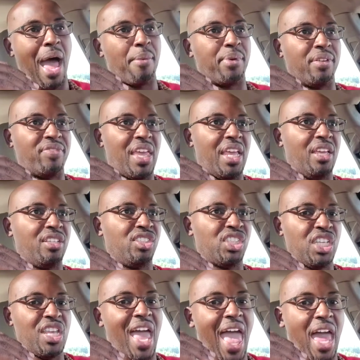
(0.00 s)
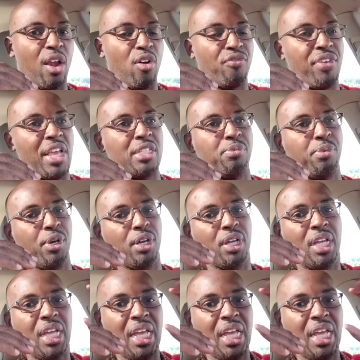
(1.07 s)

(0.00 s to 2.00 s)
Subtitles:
But if they see your ad on Facebook,